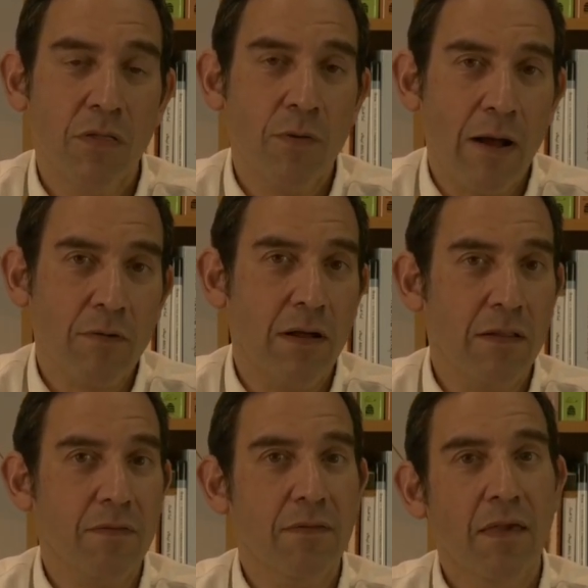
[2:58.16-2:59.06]
throughout
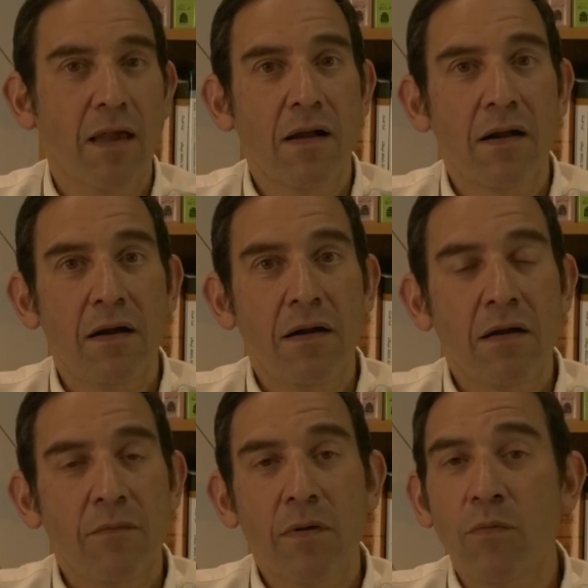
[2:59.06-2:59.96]
Galus.
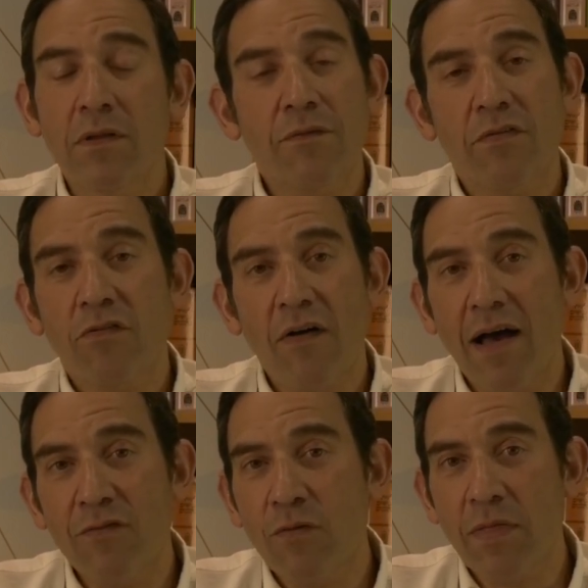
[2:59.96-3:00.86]
We wouldn't have
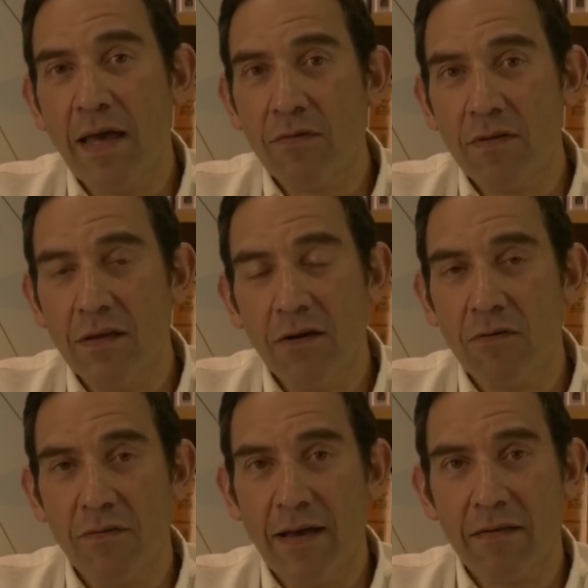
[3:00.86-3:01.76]
survived 2,000
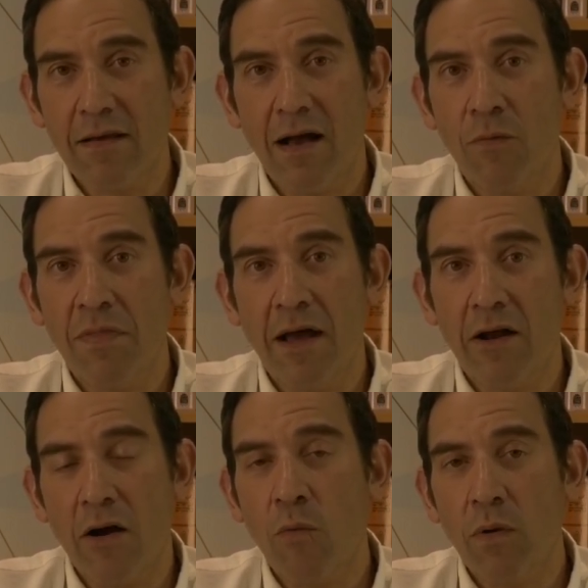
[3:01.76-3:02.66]
years of exile
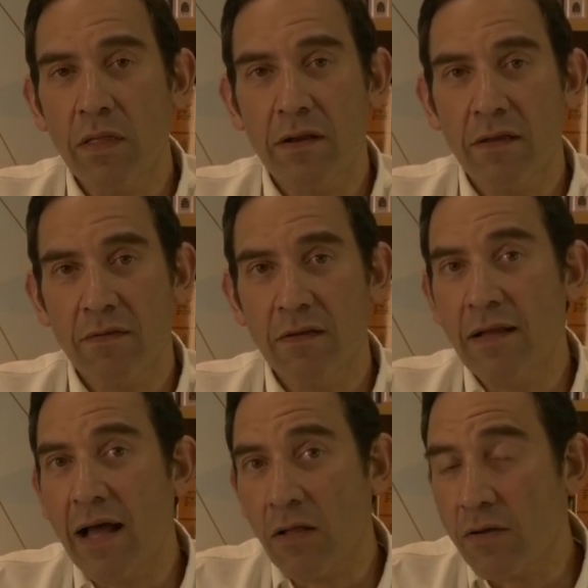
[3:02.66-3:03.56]
without our willingness to
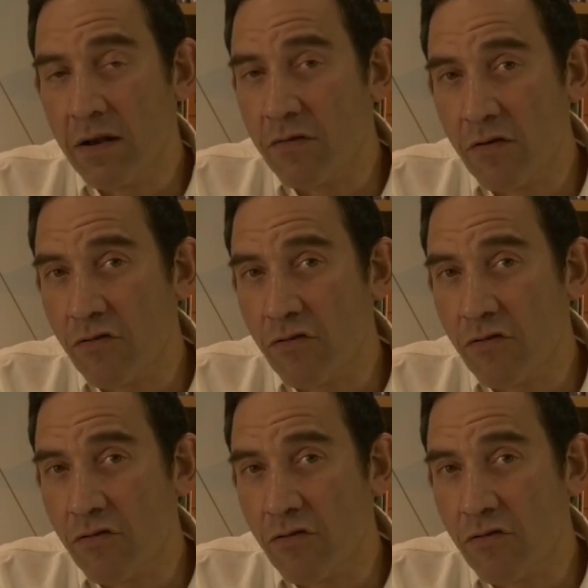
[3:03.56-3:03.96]
die al Kiddush